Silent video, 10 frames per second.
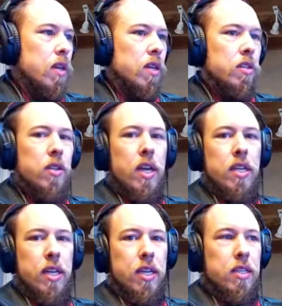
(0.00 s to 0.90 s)
So the
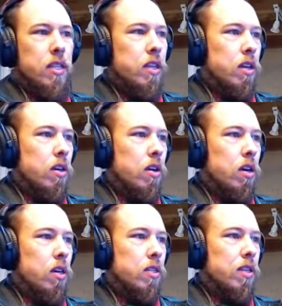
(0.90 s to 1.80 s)
idea is that there
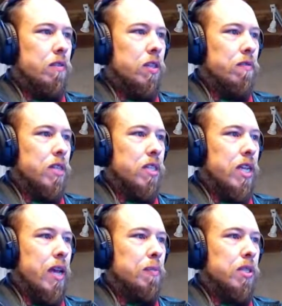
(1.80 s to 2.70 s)
are several different
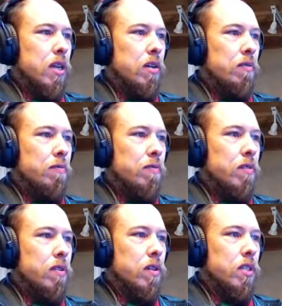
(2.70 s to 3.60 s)
types of
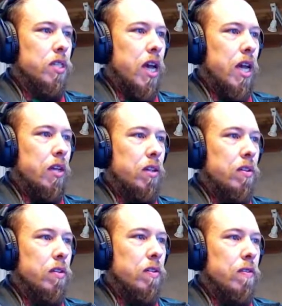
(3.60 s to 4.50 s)
tile
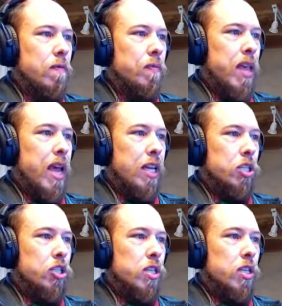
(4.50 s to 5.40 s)

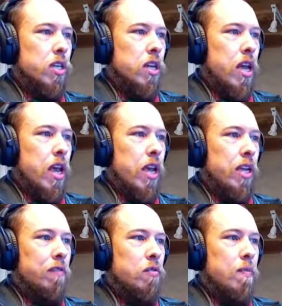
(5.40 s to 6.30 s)
edge.
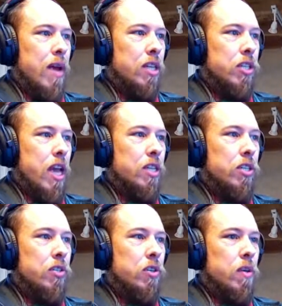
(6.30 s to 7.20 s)
And if you match the
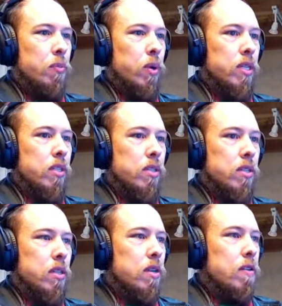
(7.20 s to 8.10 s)
edges, you get points.
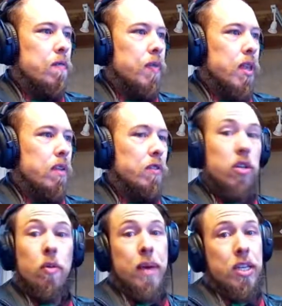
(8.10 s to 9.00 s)
And if you
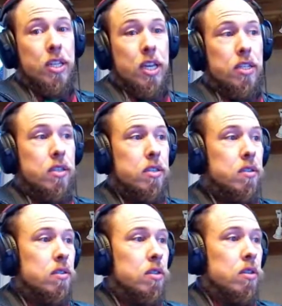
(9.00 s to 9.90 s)
don't match the
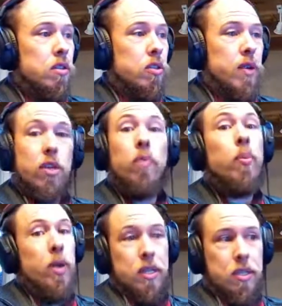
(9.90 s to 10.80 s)
edges, you get no
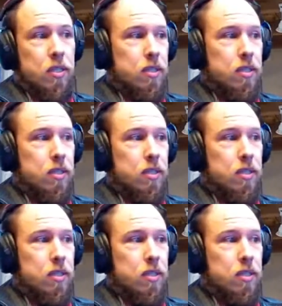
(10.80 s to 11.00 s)
points.